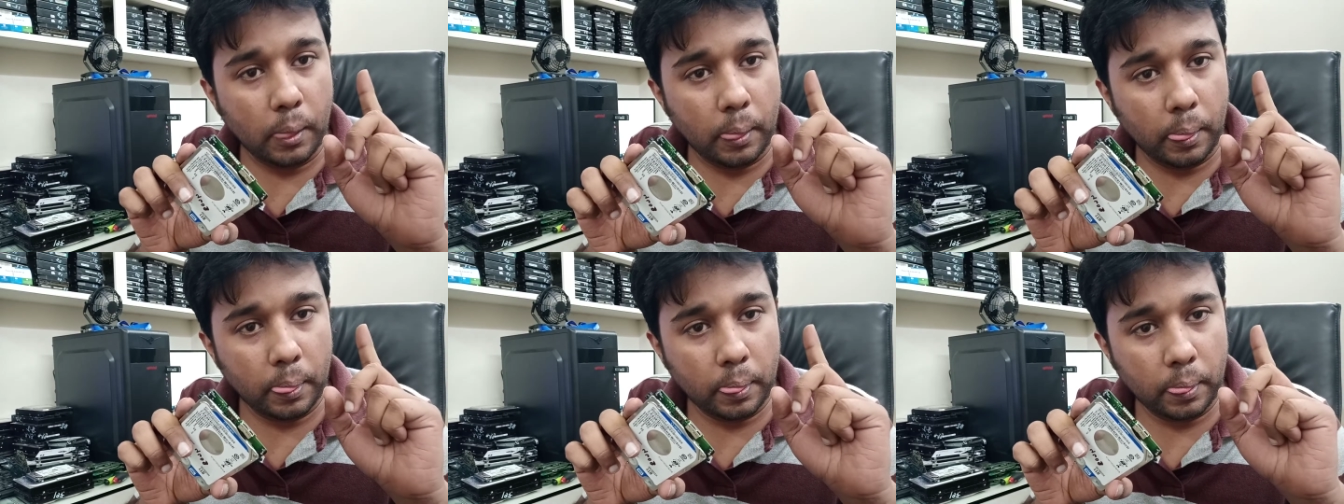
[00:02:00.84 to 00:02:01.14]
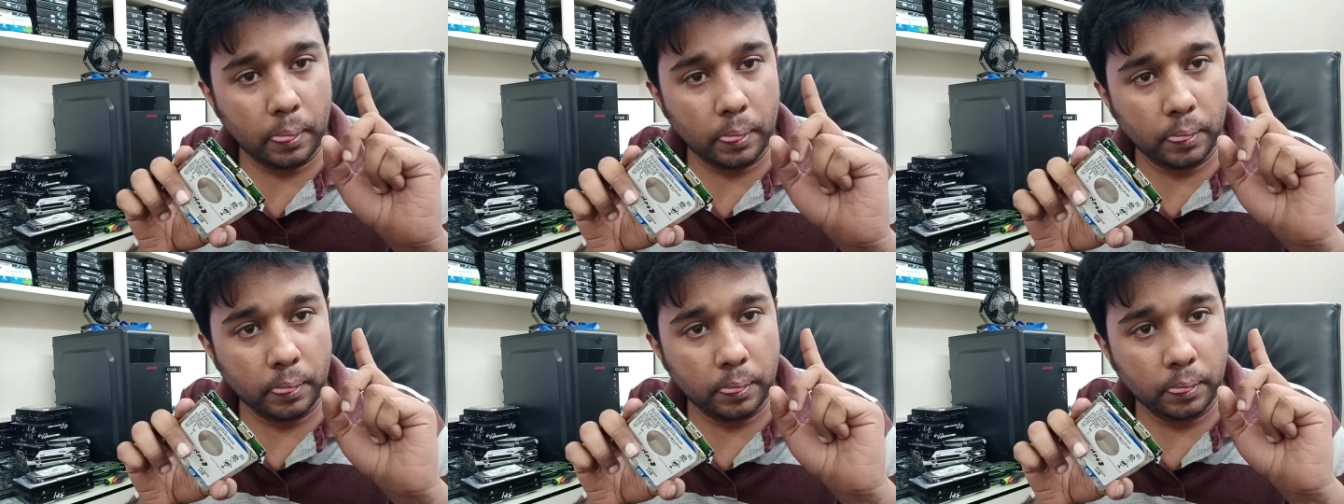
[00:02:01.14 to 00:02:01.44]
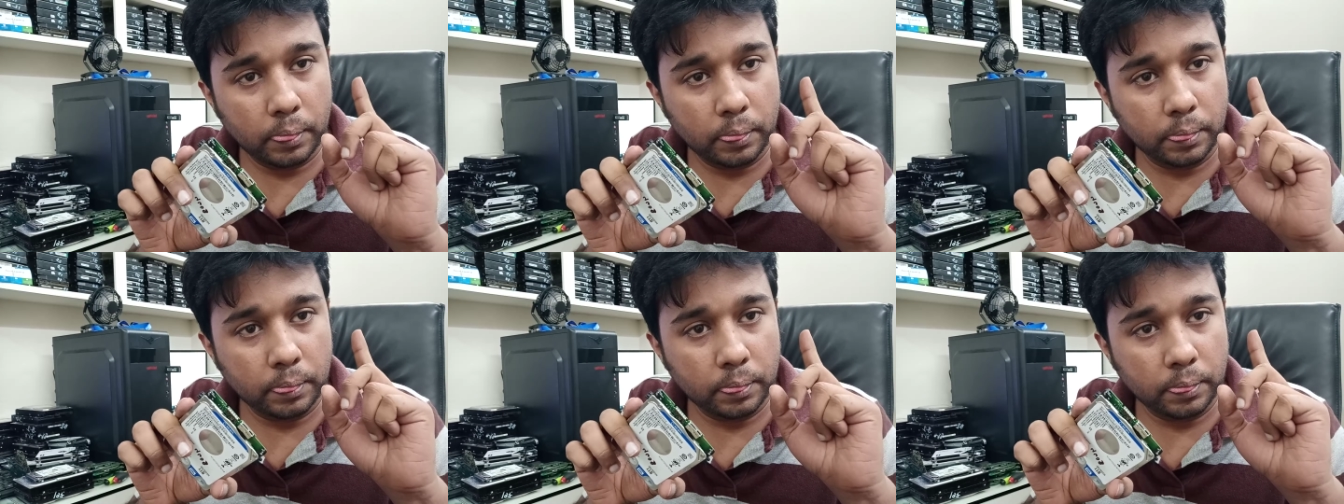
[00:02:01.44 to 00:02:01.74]

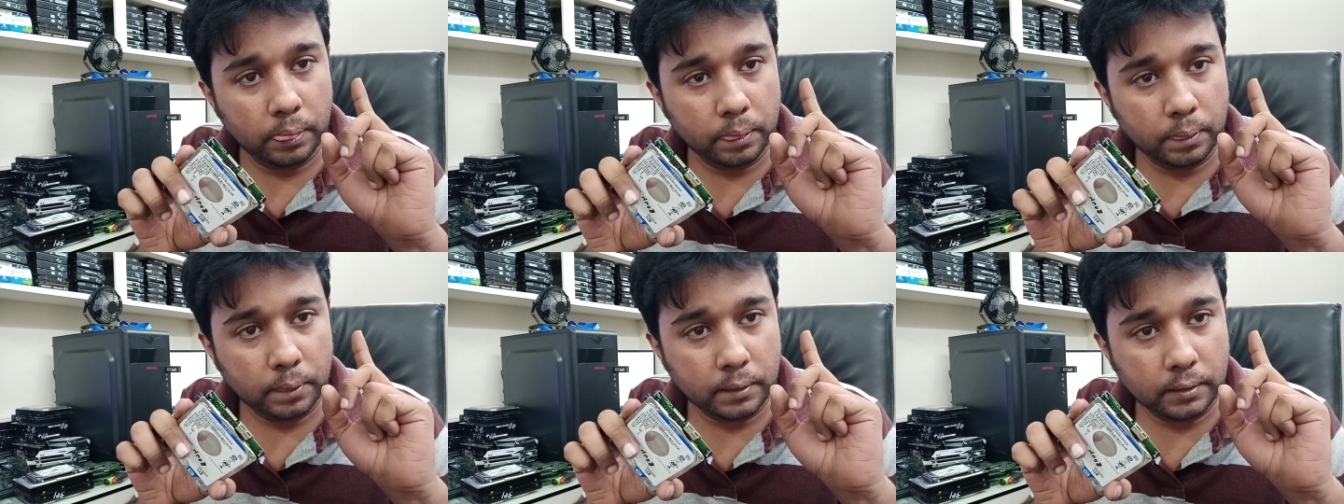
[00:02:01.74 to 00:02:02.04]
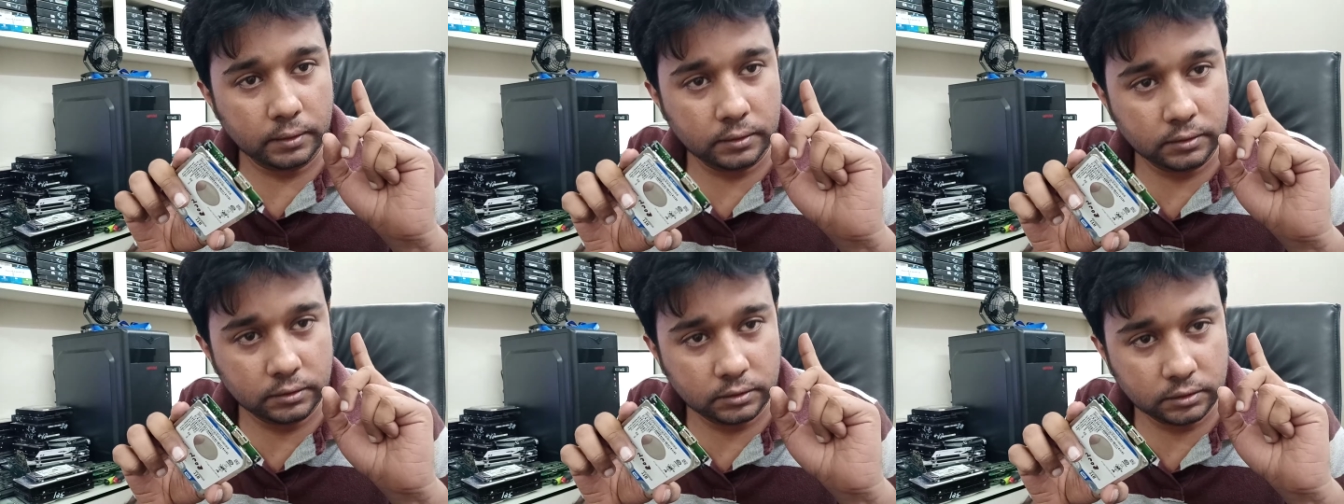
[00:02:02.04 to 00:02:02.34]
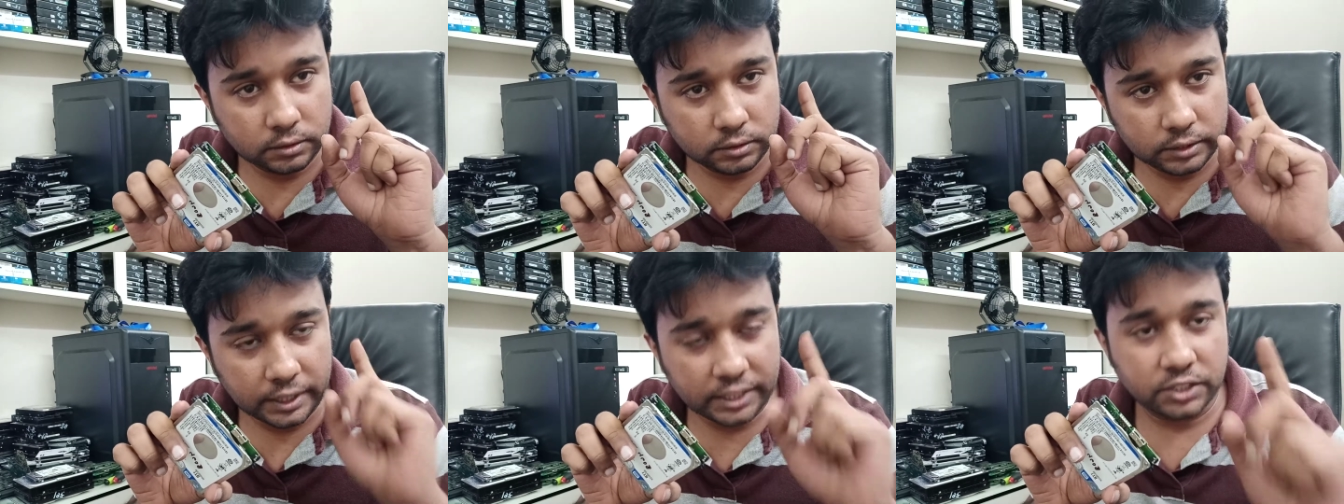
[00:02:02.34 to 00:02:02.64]
um,
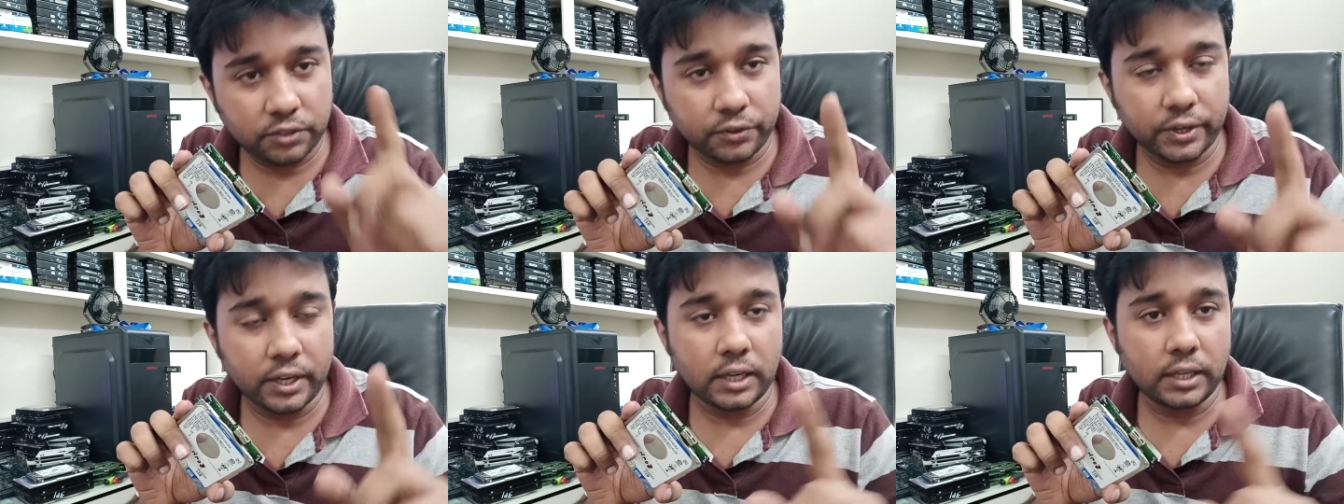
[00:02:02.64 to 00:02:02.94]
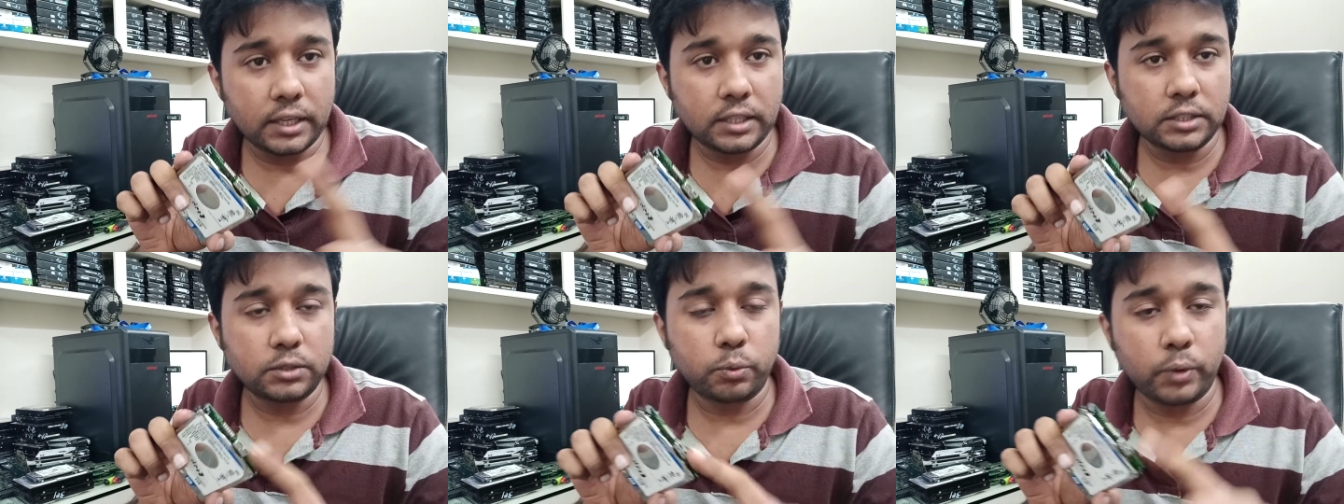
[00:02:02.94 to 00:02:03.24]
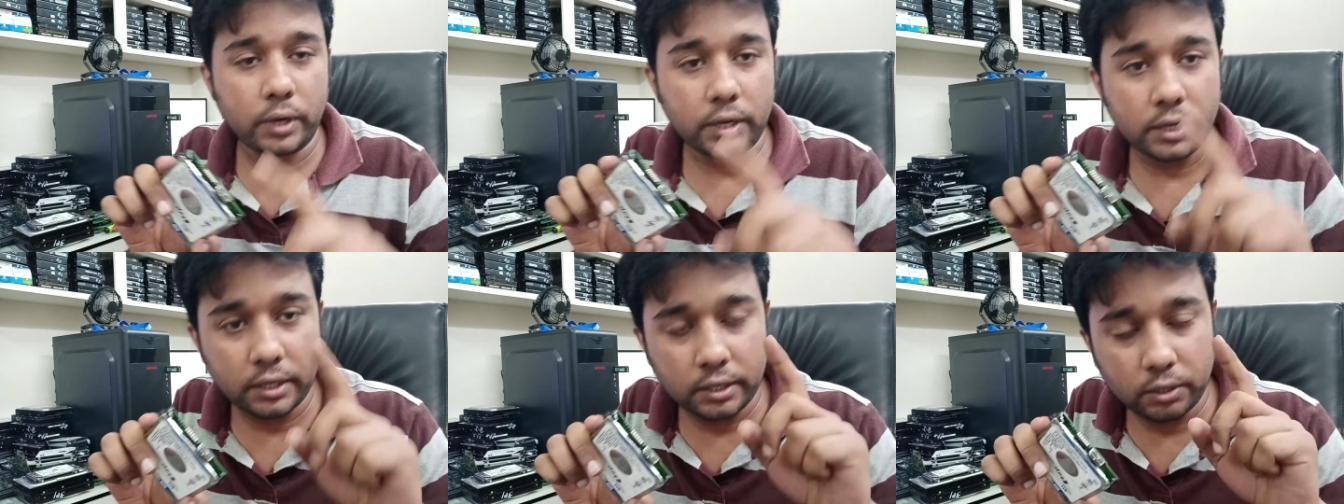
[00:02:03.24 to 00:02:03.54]
next release
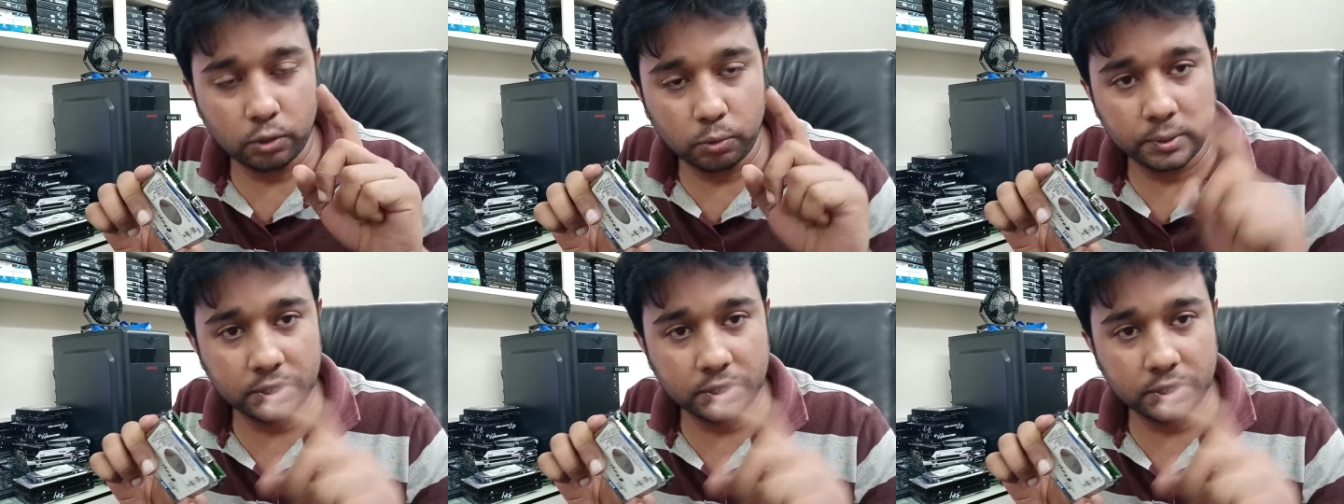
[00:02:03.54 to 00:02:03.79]
when it will be